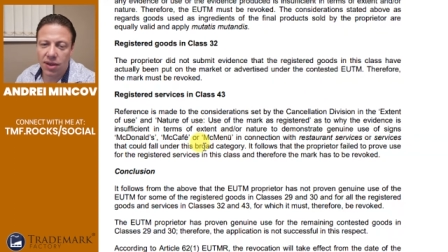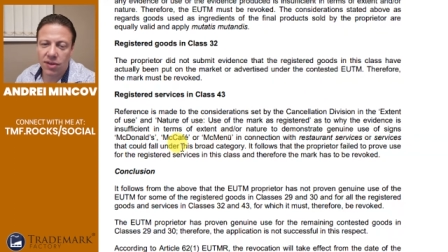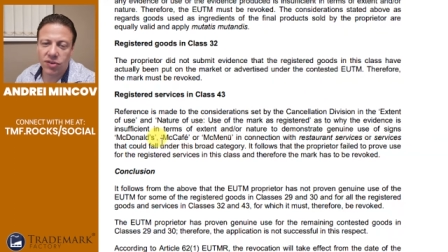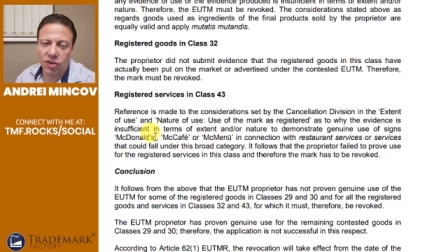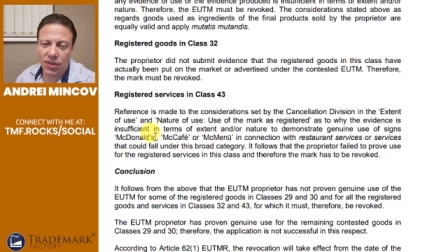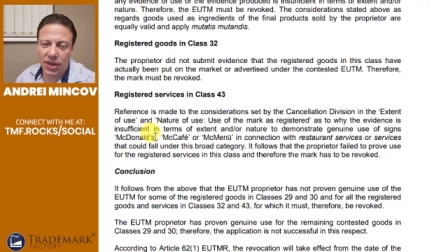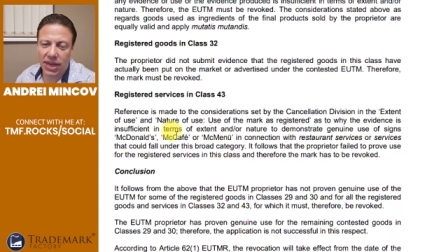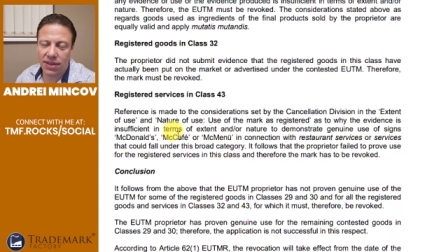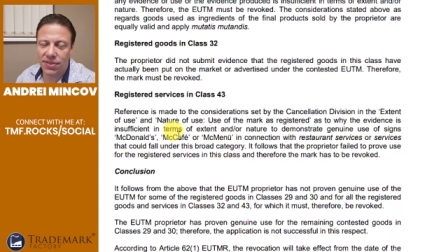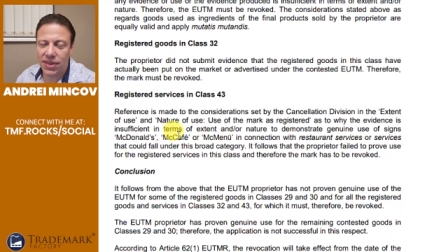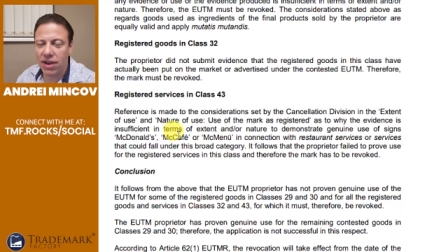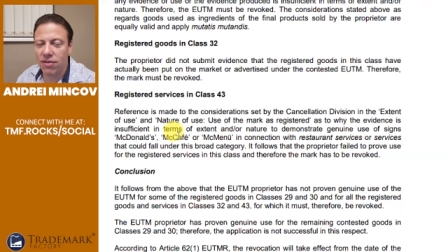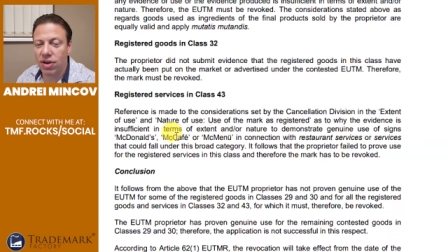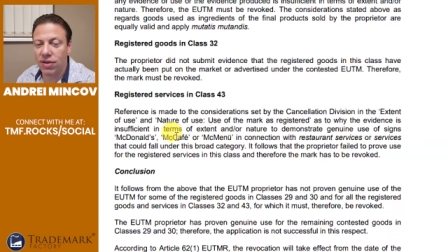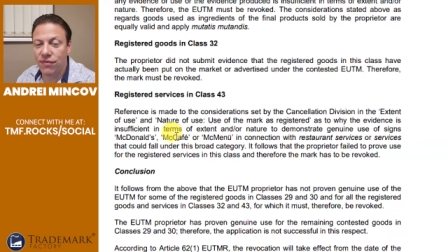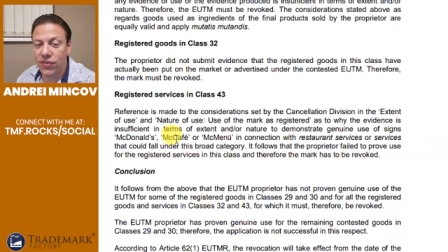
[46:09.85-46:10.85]
So they,
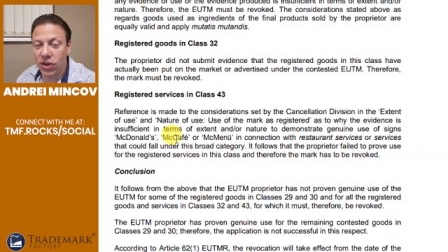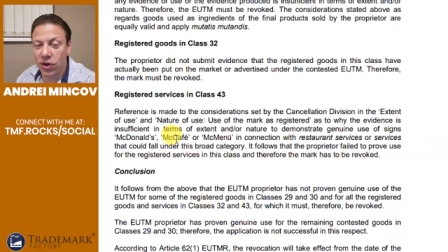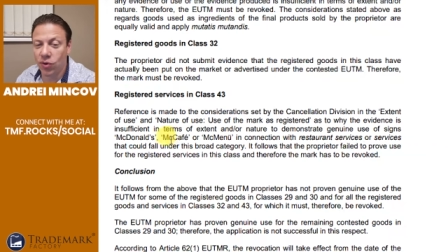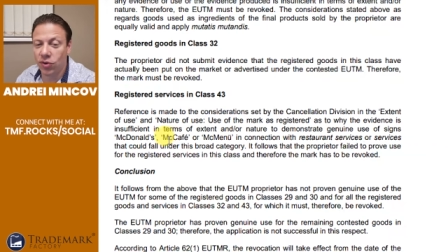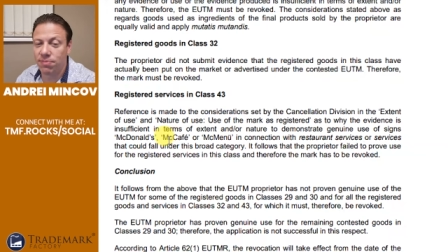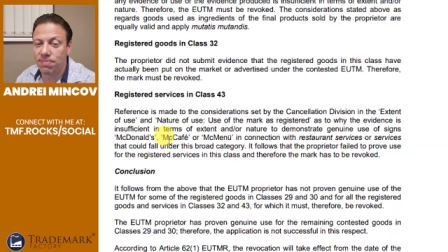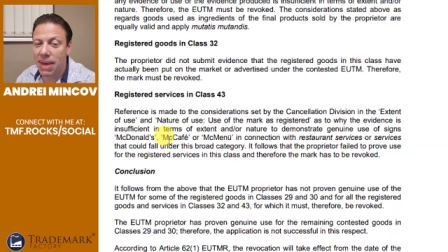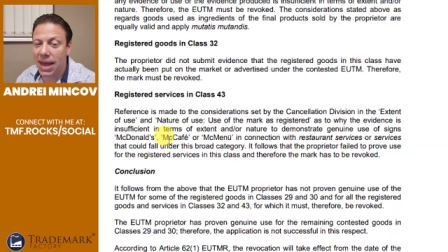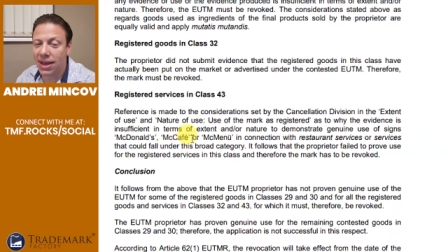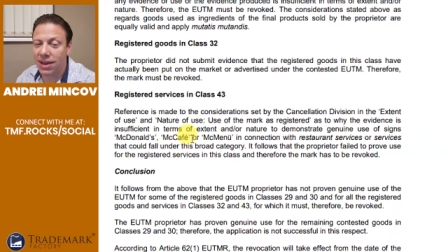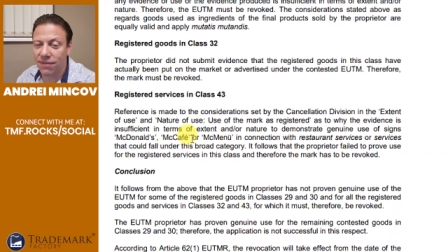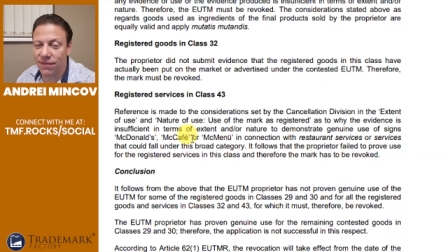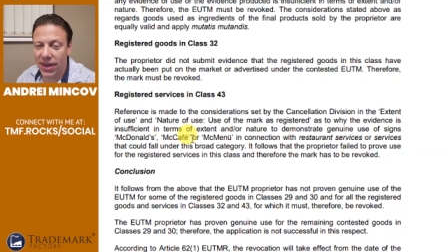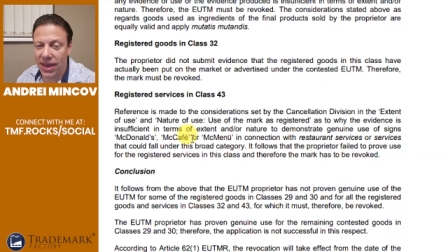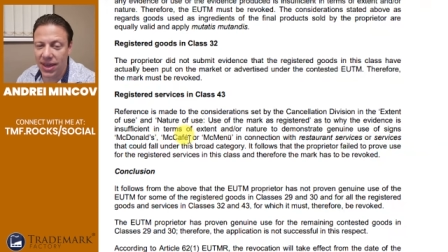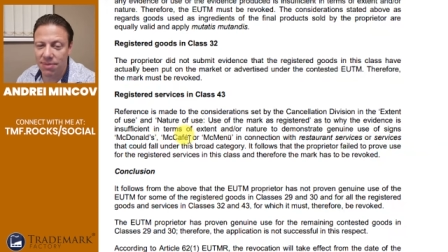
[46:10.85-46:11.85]
they refused
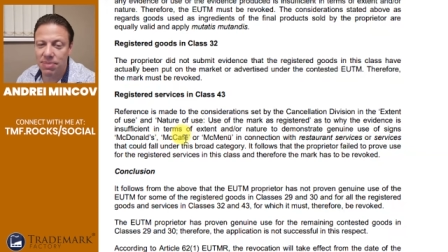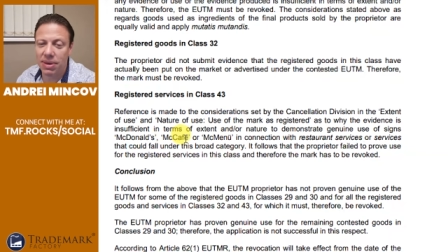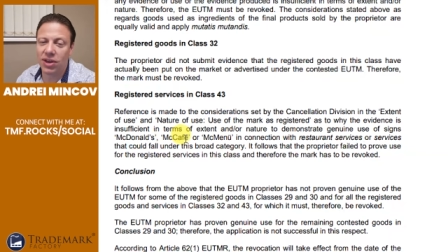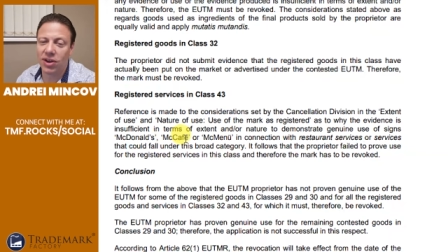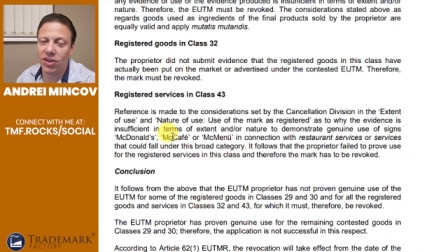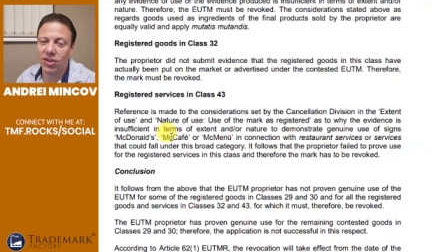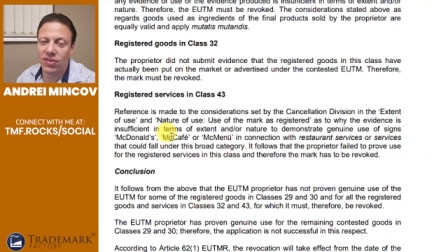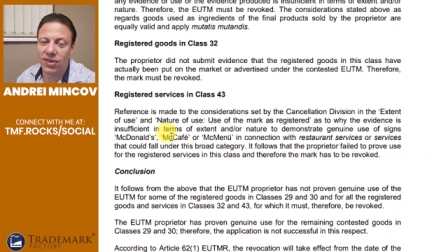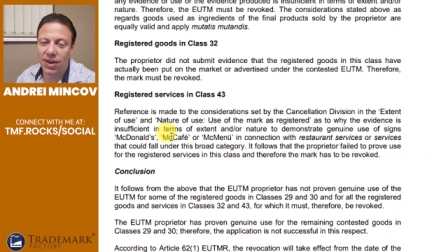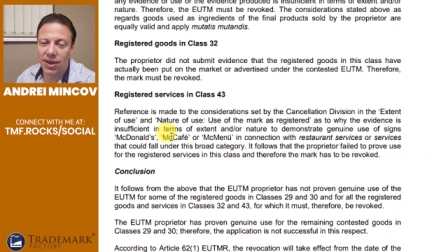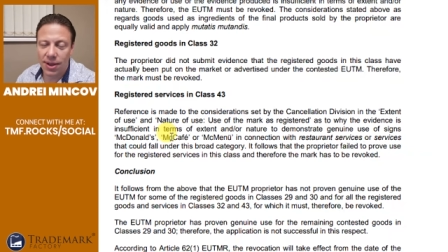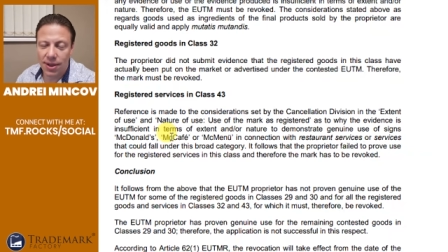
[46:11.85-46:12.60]
cafe because